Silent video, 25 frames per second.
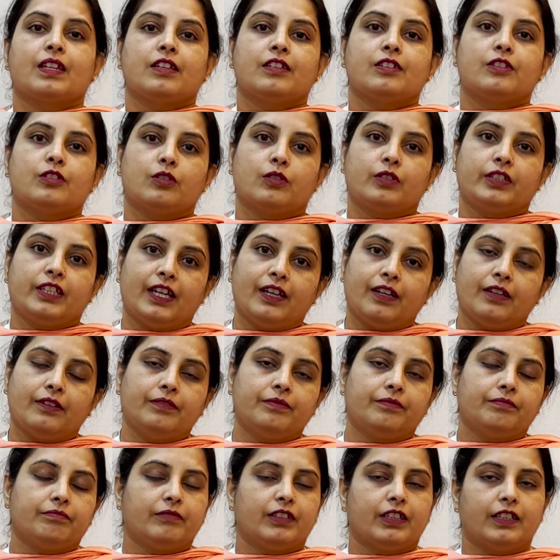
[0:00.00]
So yeah,
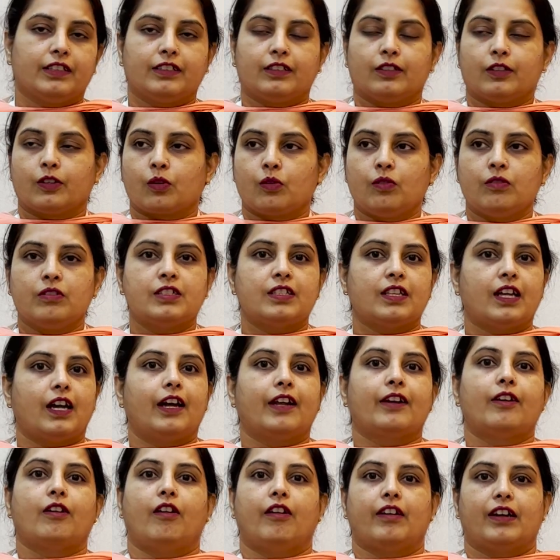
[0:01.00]
the roles
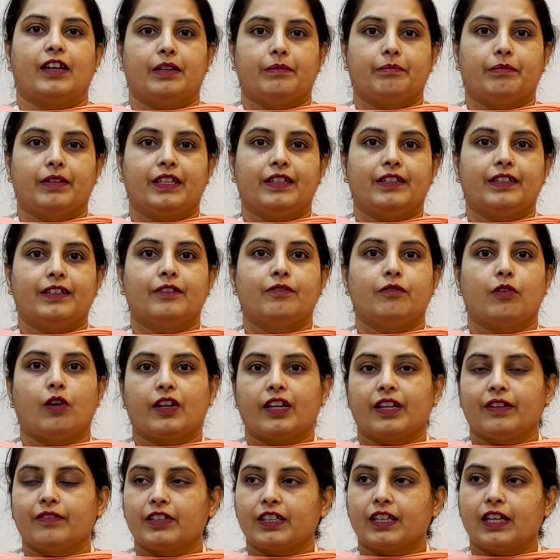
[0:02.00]
are not limited.
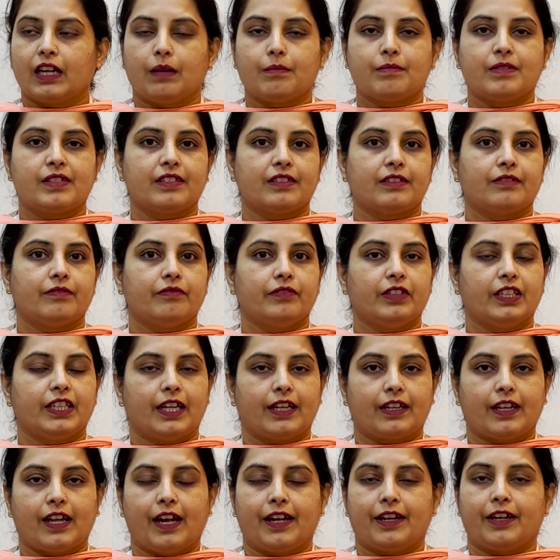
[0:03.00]
Whatever comes in, we
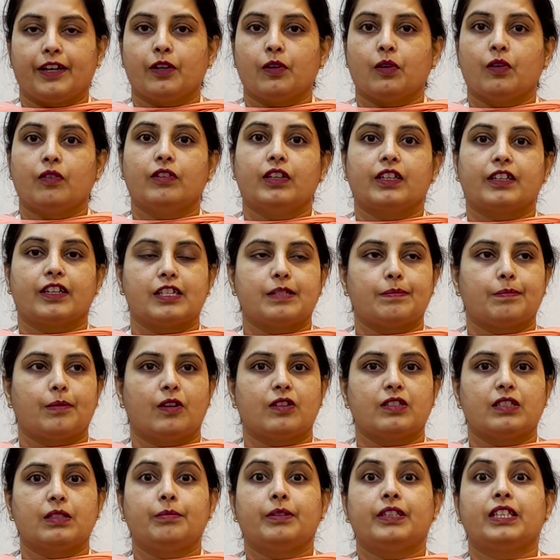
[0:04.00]
are handed over
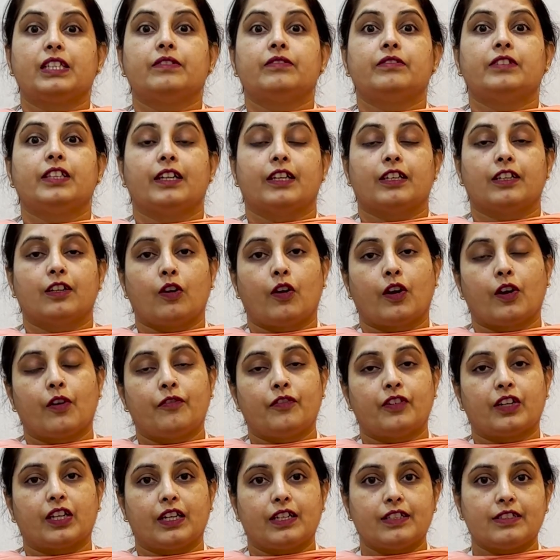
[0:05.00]
responsibility. There are a lot
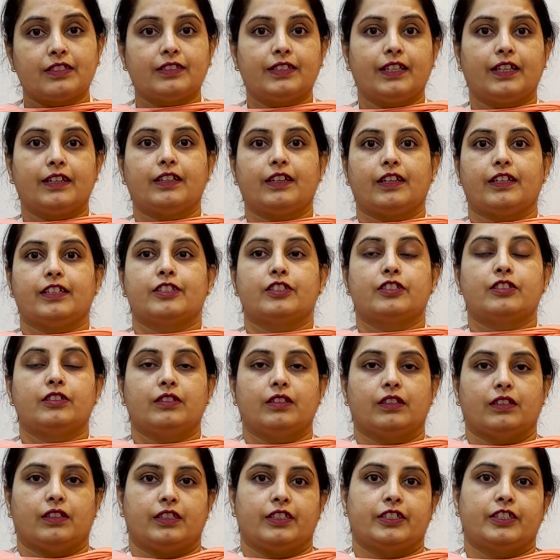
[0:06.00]
of trust that
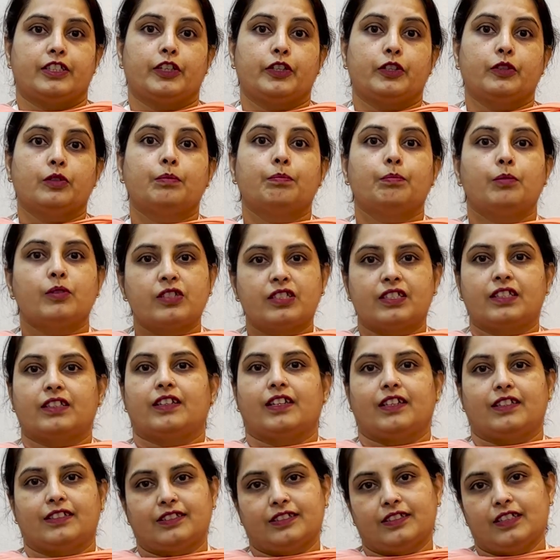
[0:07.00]
institute puts in
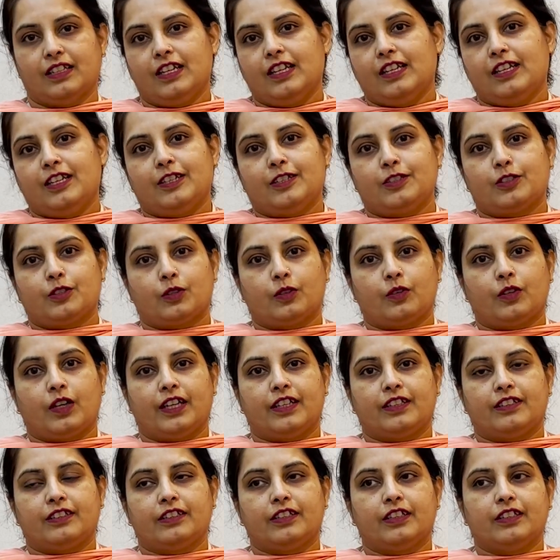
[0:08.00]
us. So
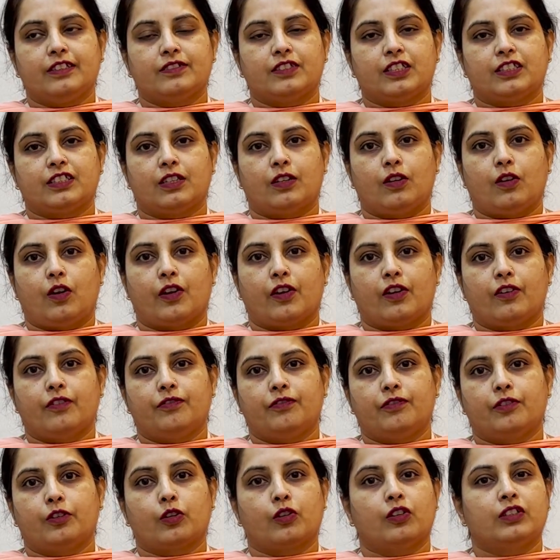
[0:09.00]
this is a lot
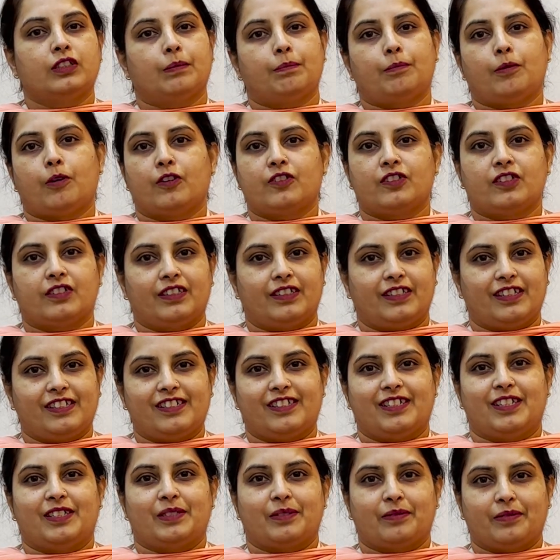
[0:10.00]
of growth
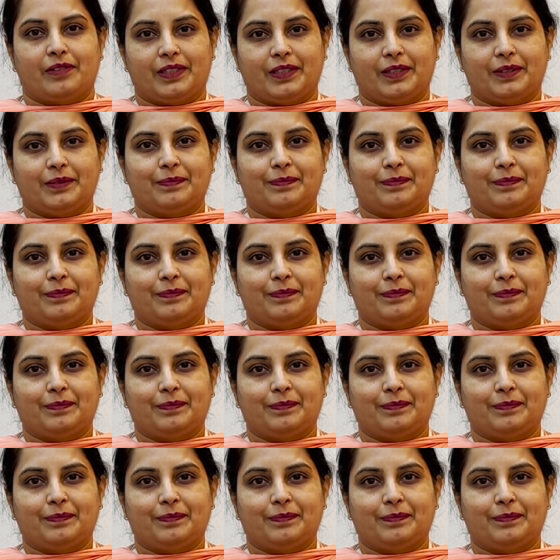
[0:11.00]
opportunities as well.